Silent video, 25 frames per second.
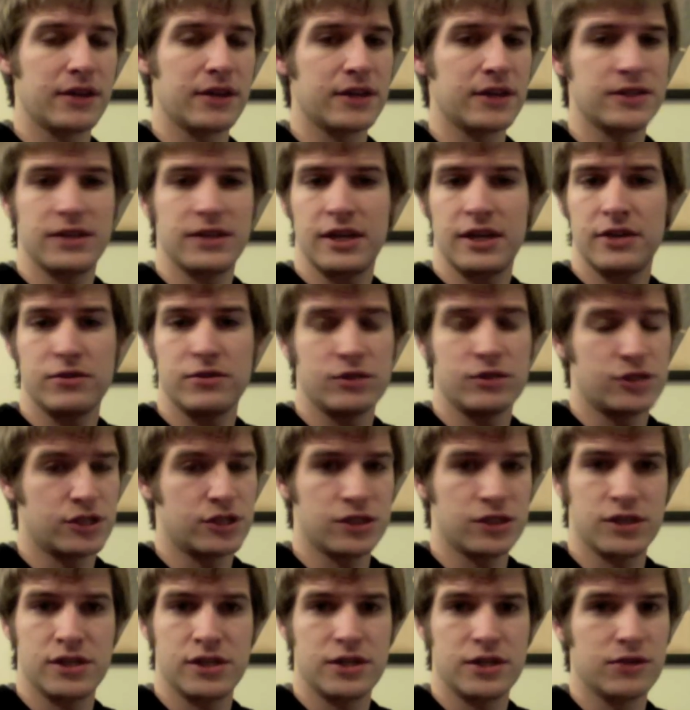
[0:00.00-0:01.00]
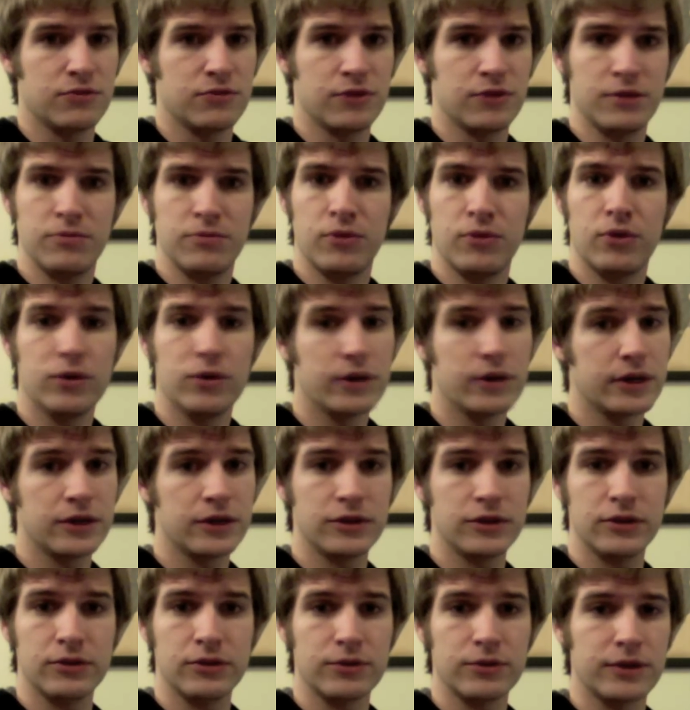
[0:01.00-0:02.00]
they said you just need to read more
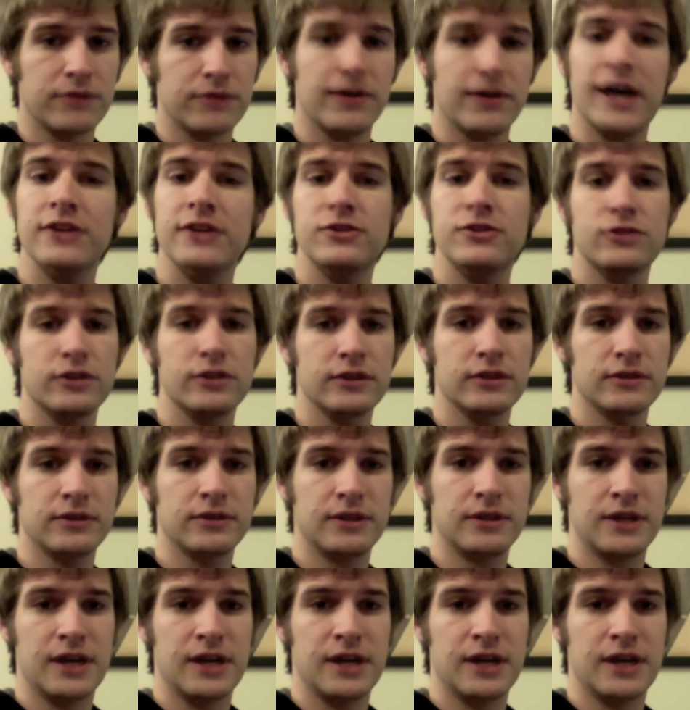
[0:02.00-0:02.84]
and you'll read faster.